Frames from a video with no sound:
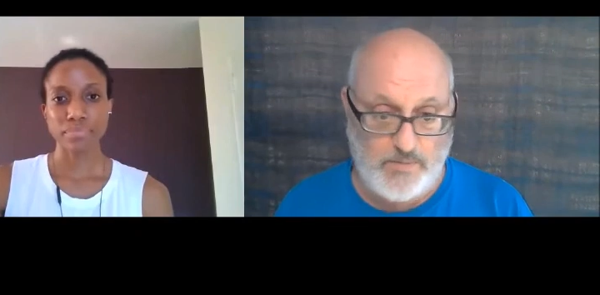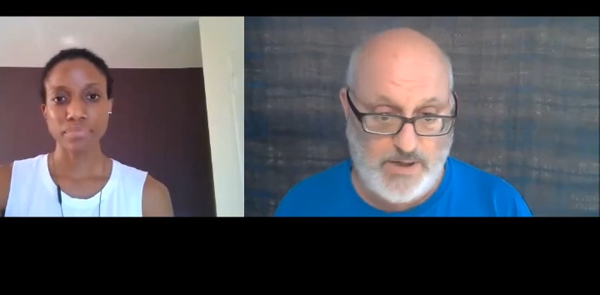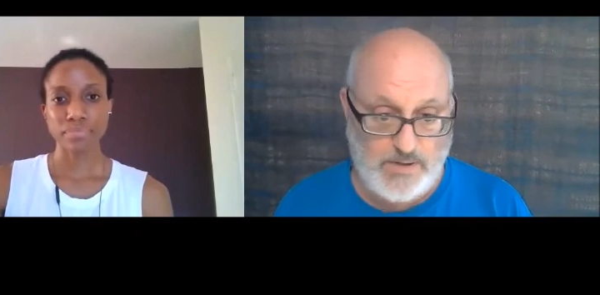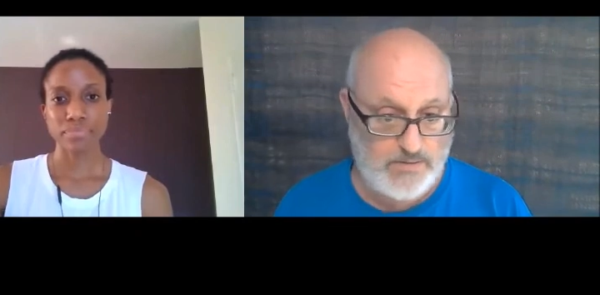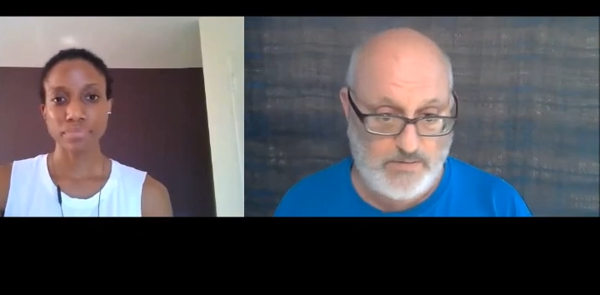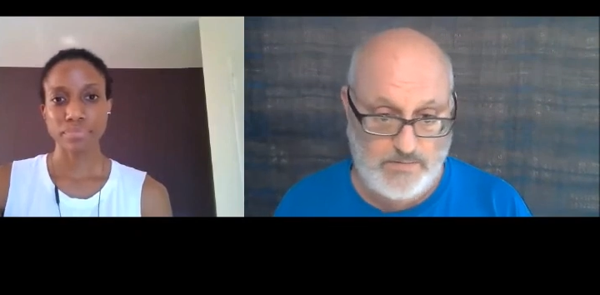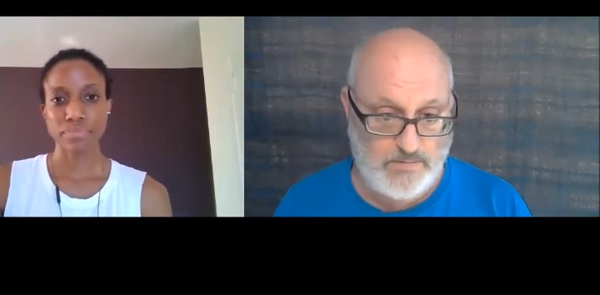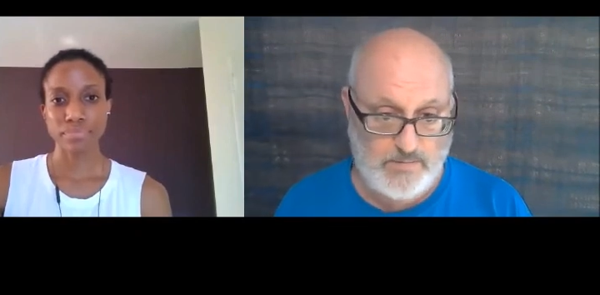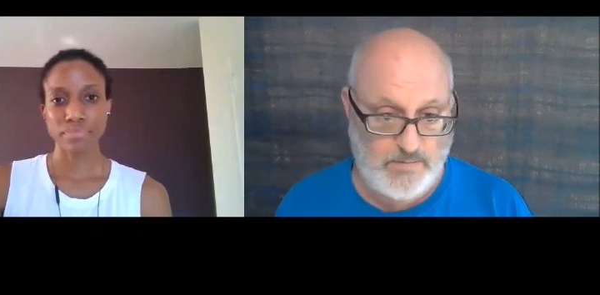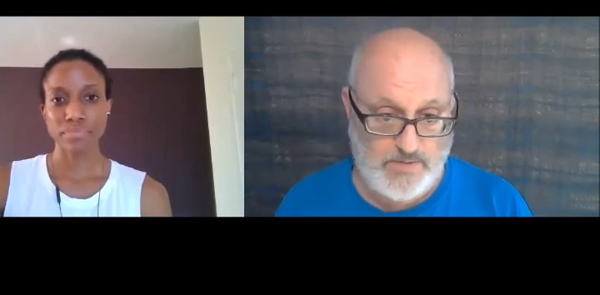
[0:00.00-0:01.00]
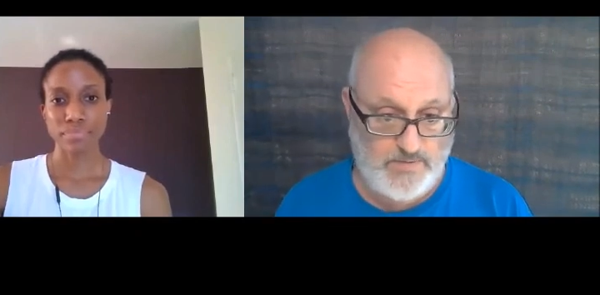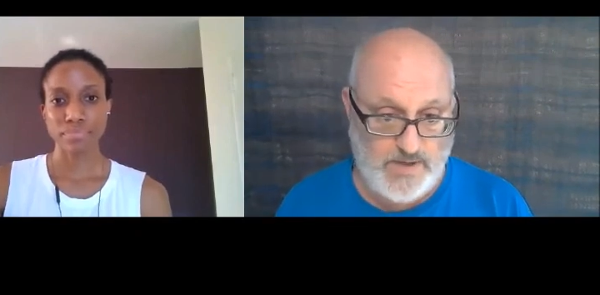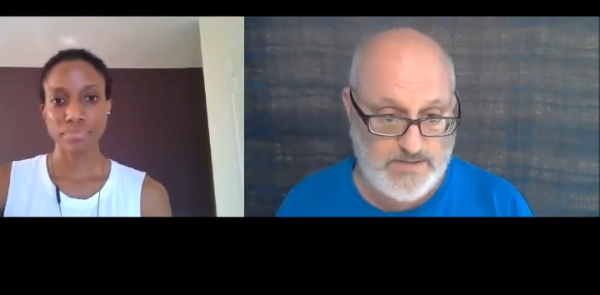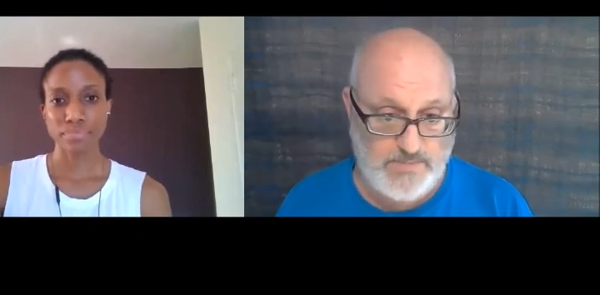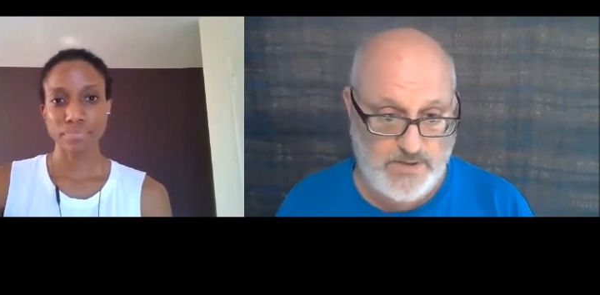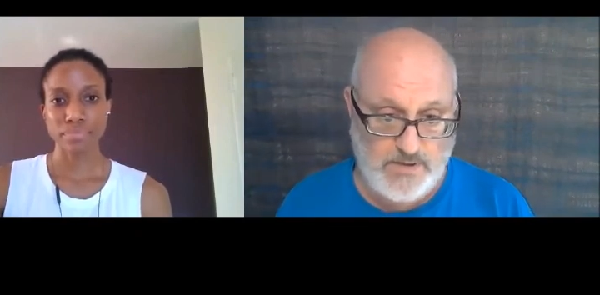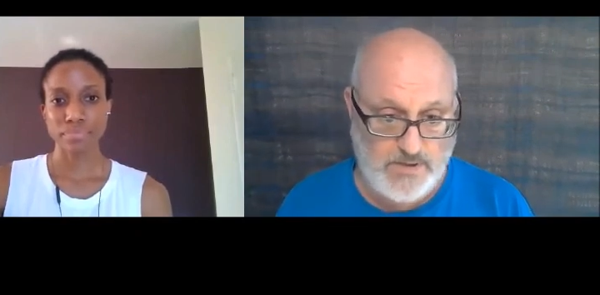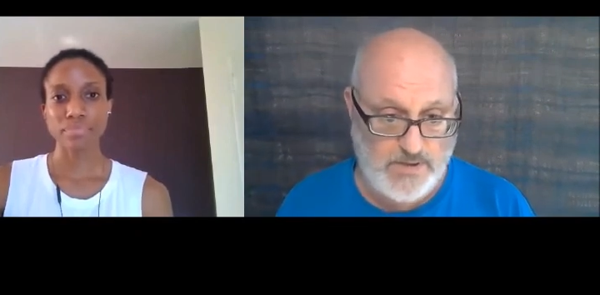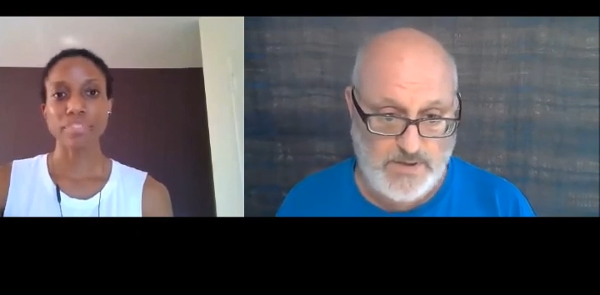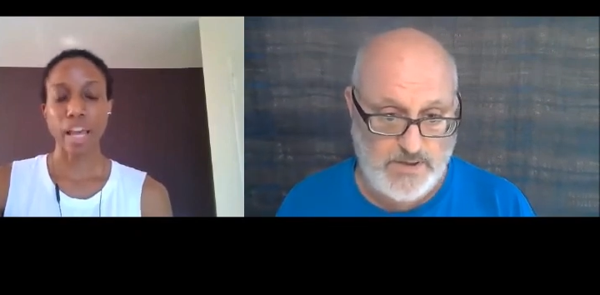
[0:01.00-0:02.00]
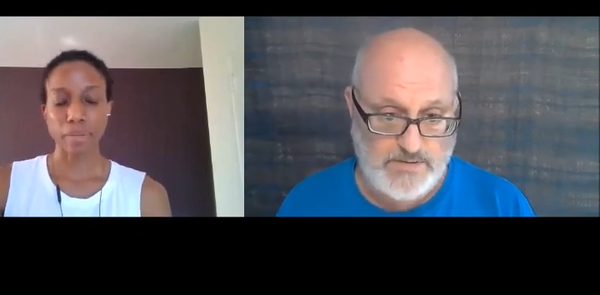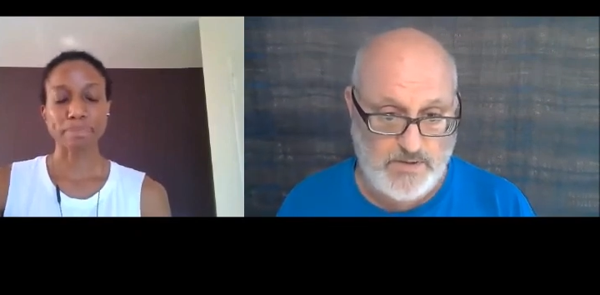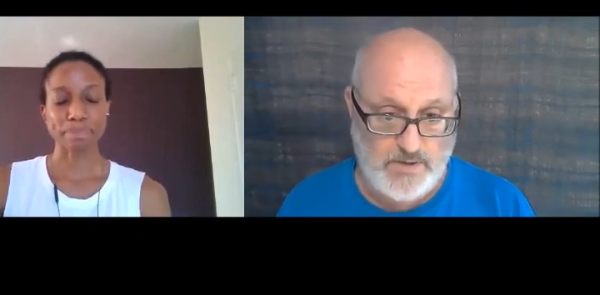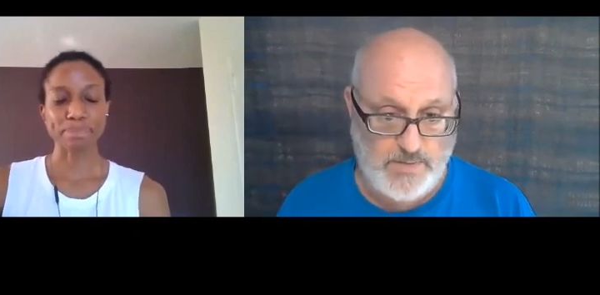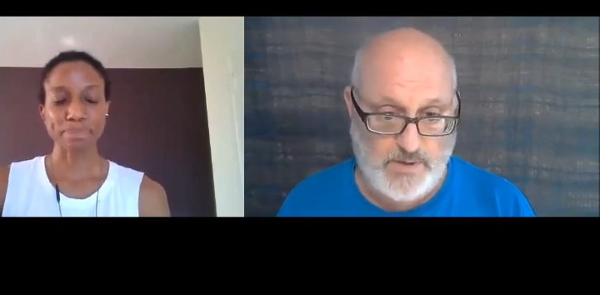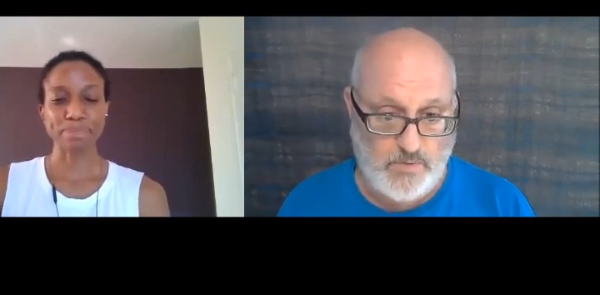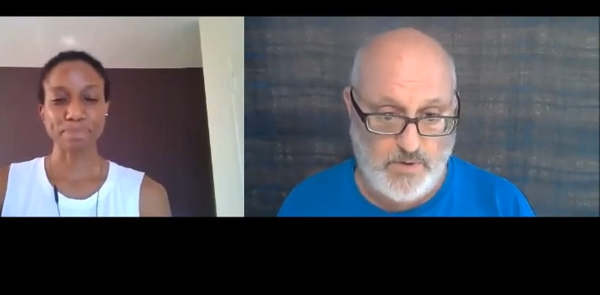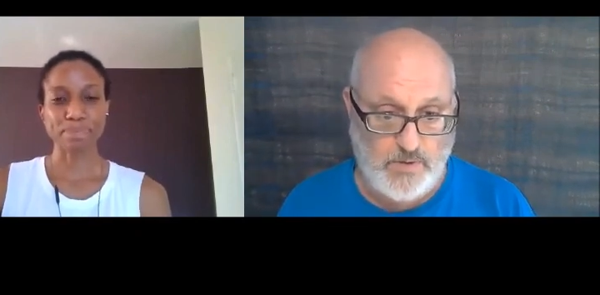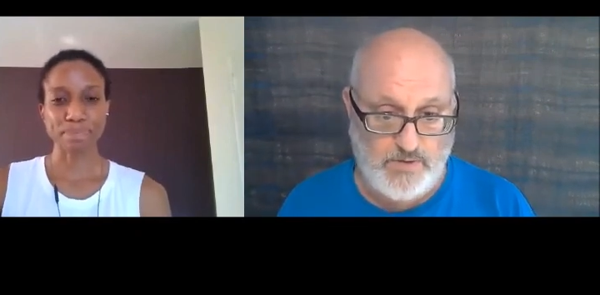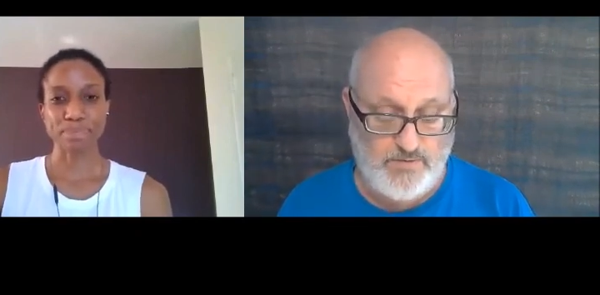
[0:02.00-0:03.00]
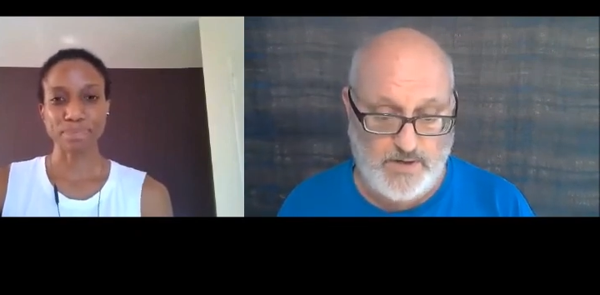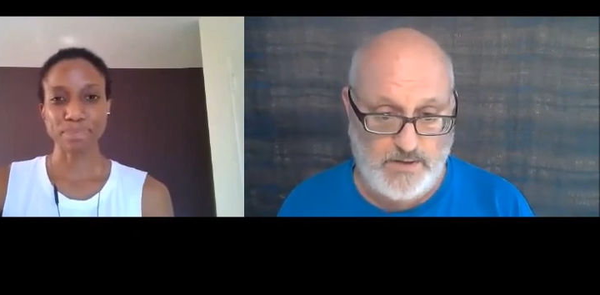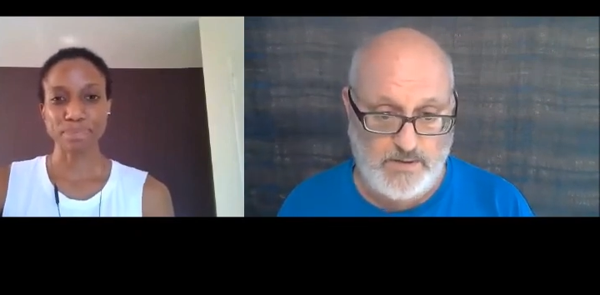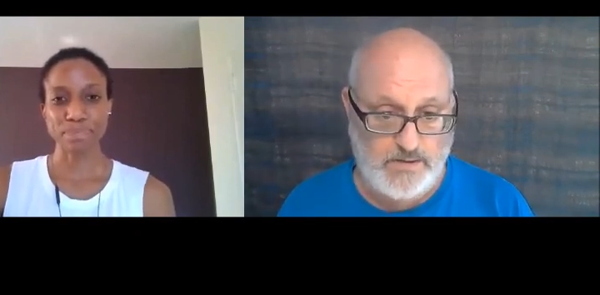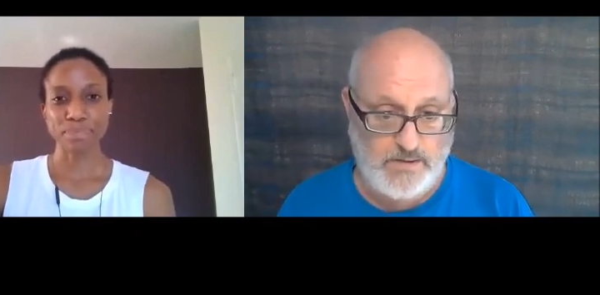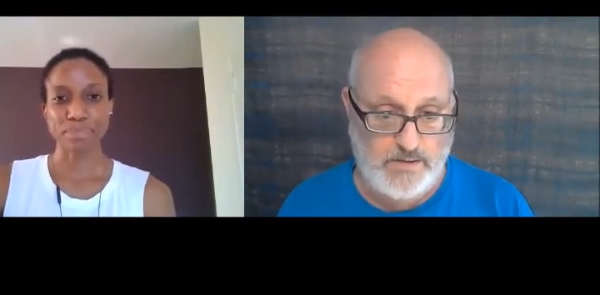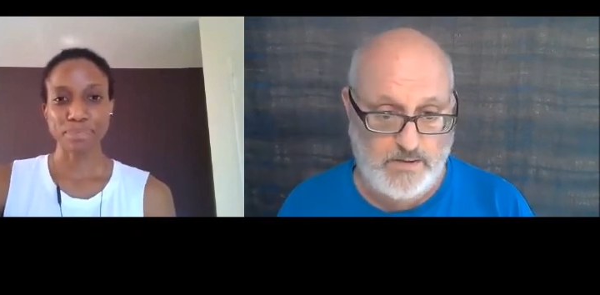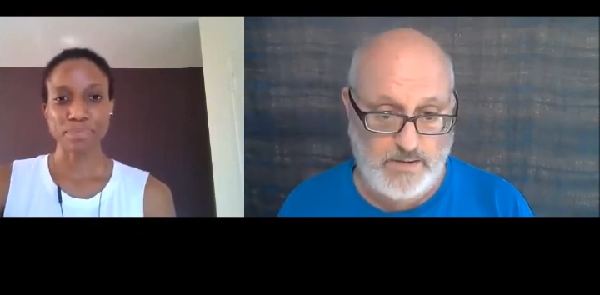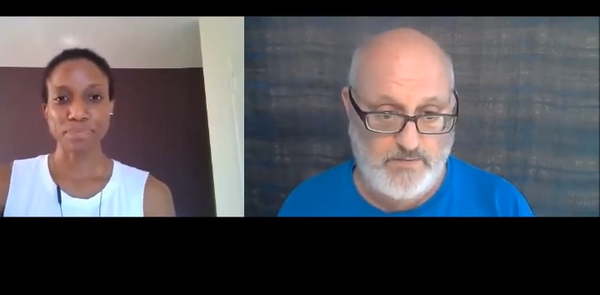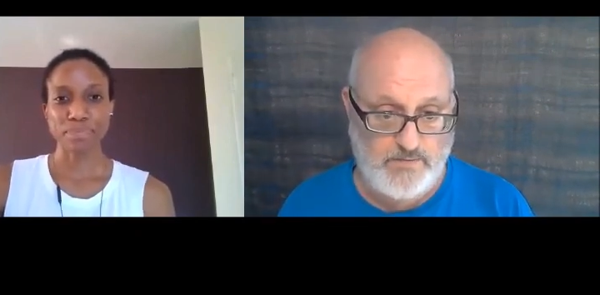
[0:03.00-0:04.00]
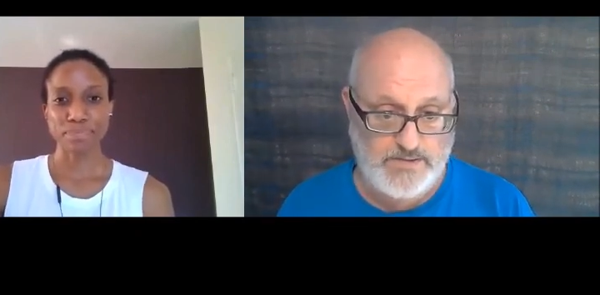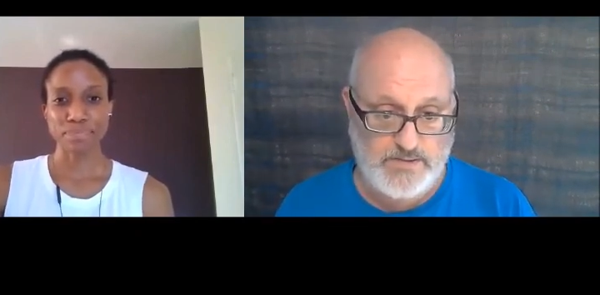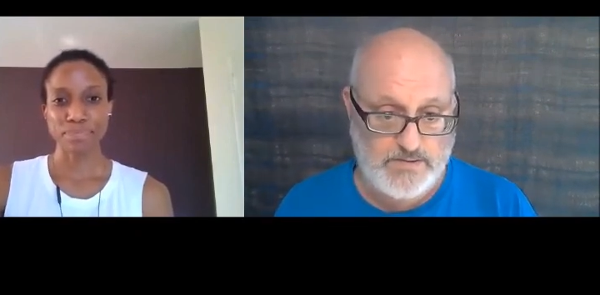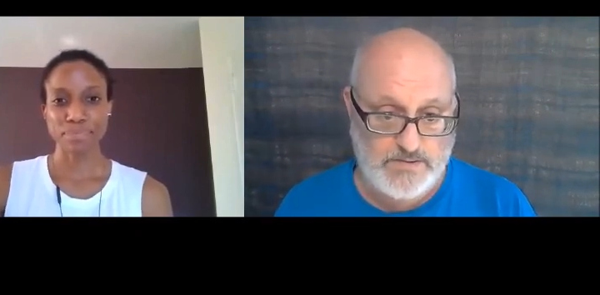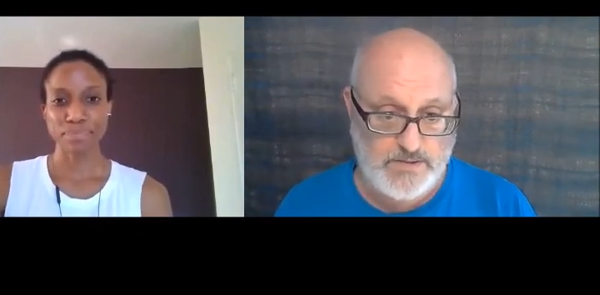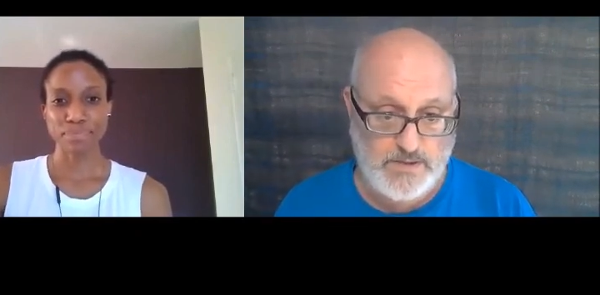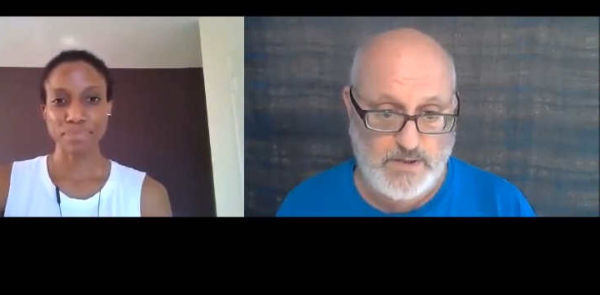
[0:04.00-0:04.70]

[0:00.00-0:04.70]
Speaker 1: about investment yeah about where do i find the the investors